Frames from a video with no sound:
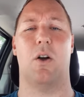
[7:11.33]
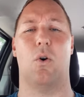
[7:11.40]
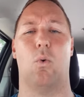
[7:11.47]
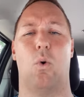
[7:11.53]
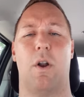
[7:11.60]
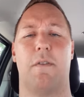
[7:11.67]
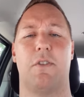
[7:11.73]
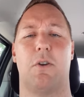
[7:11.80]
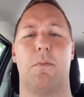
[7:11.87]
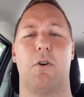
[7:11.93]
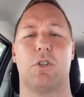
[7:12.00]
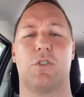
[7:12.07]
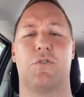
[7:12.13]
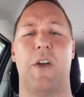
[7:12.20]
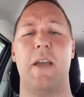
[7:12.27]
one of their
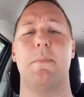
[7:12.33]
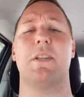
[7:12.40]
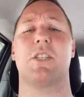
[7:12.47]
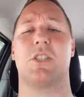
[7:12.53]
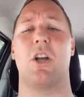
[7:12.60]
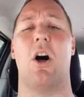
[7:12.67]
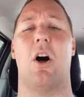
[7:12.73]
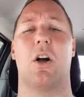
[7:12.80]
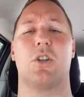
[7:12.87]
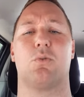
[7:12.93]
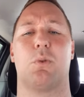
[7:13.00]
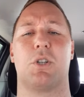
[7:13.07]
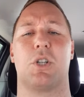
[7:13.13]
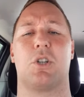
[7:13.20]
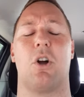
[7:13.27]
most famous songs,
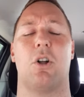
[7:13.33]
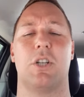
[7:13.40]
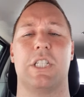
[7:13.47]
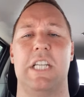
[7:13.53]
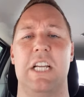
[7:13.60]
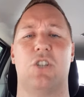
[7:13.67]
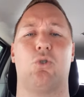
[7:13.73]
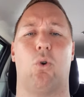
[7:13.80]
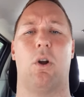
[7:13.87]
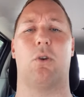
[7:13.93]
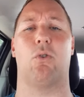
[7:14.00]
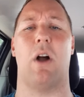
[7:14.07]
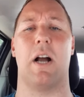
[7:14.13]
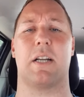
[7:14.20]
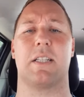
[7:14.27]
which is called Detroit
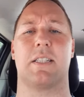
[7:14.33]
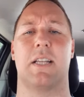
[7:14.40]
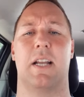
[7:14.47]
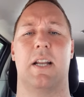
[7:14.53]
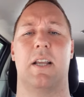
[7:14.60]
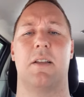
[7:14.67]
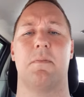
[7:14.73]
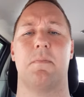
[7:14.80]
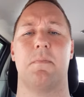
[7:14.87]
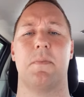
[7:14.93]
Rock City